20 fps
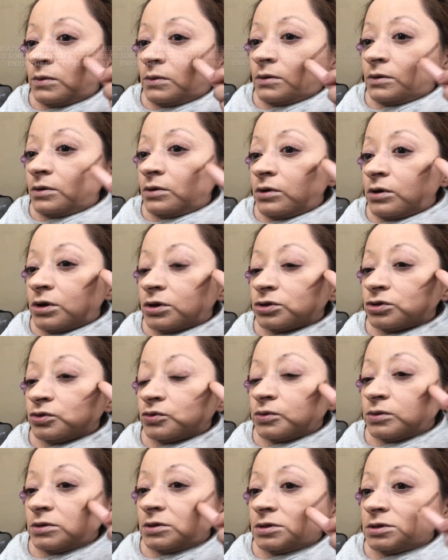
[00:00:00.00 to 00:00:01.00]

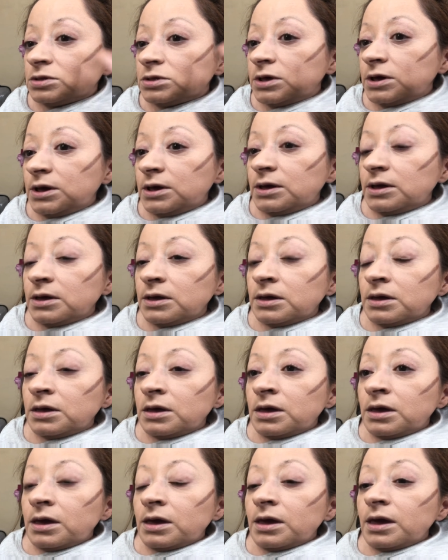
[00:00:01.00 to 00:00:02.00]
contour stick,
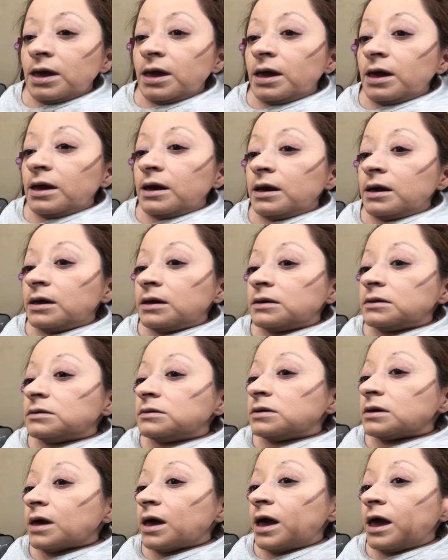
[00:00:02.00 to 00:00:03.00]

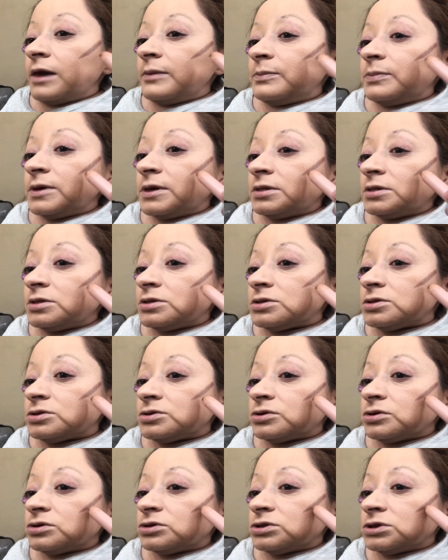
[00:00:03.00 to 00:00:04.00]
and I've been
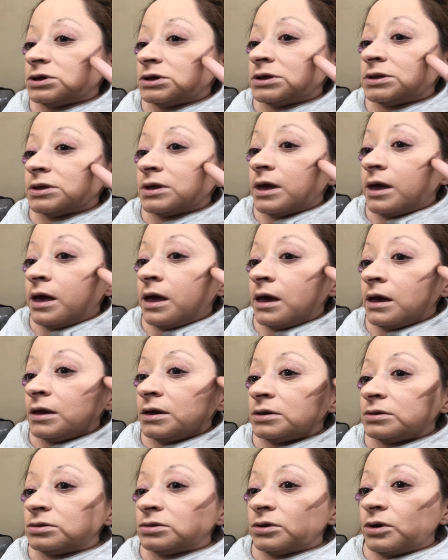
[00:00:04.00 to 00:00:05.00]
searching high
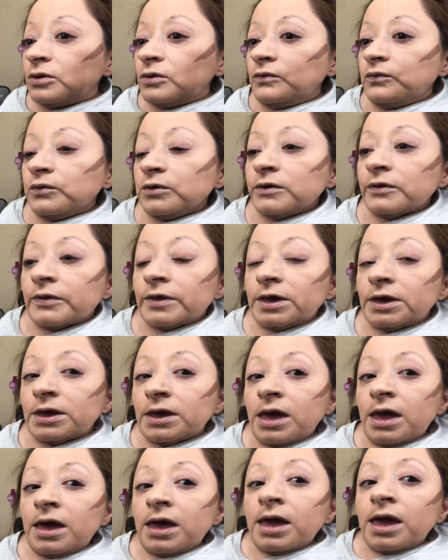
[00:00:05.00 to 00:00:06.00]
and low for the
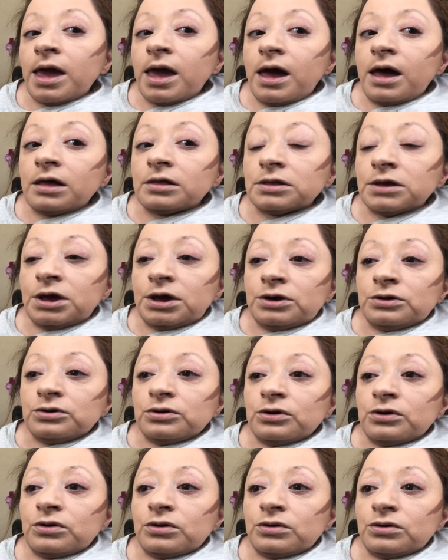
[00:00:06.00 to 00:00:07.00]
LA
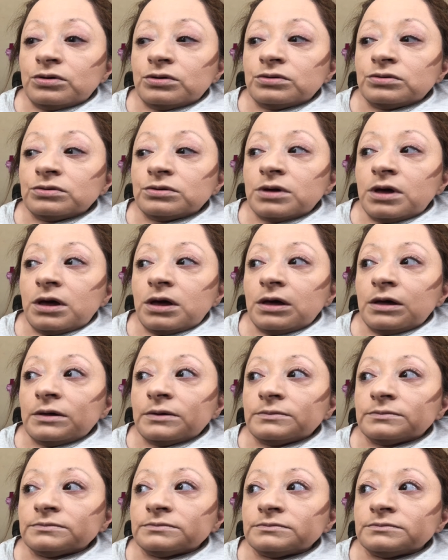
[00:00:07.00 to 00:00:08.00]
Girl
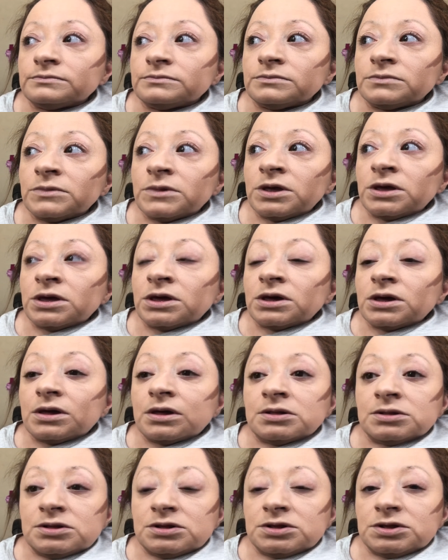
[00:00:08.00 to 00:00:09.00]

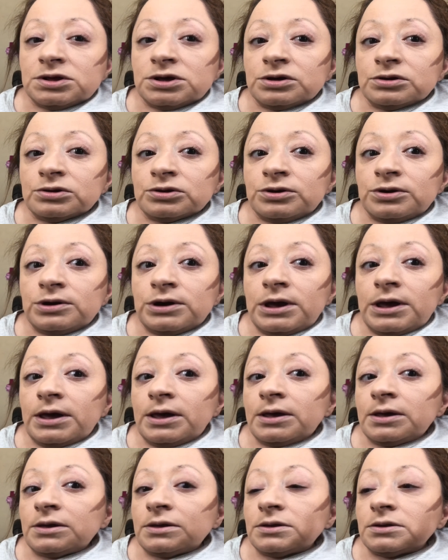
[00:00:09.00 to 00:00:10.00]
concealer
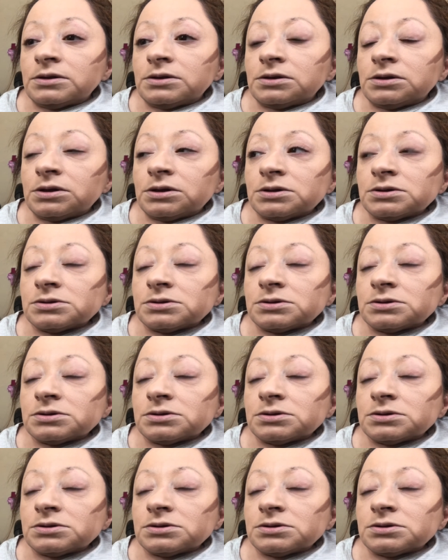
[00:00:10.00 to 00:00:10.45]
in